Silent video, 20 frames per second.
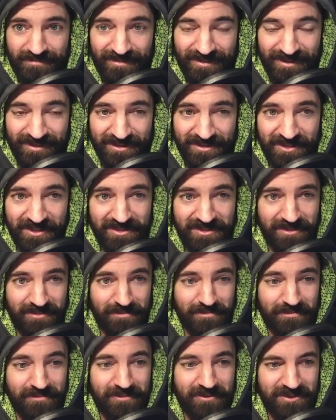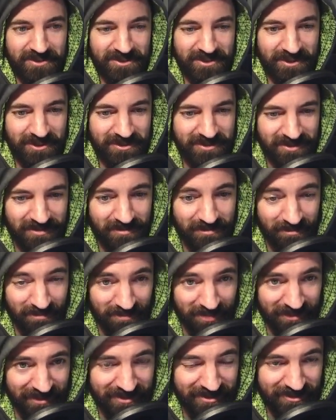Let's get us some
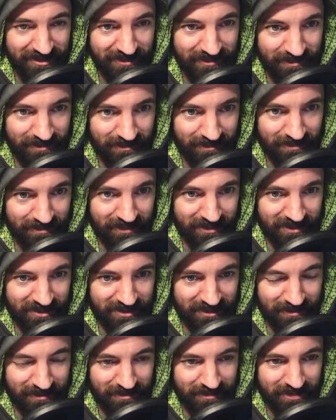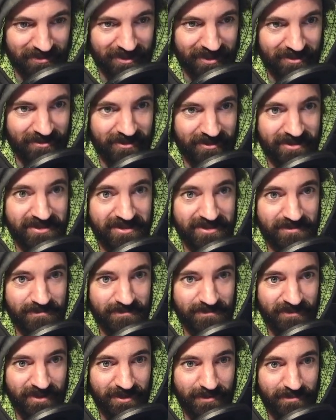bristleberries
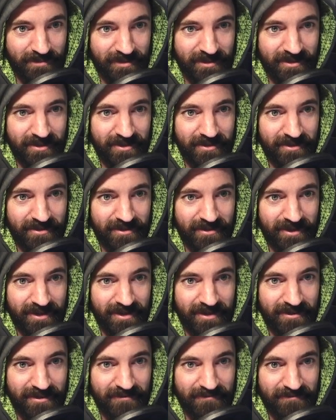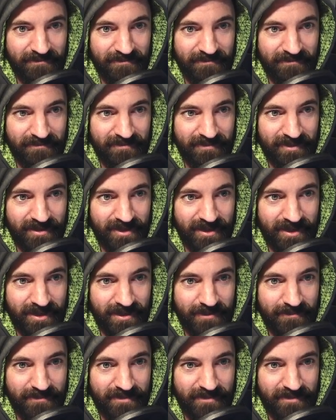up in here, and yeah.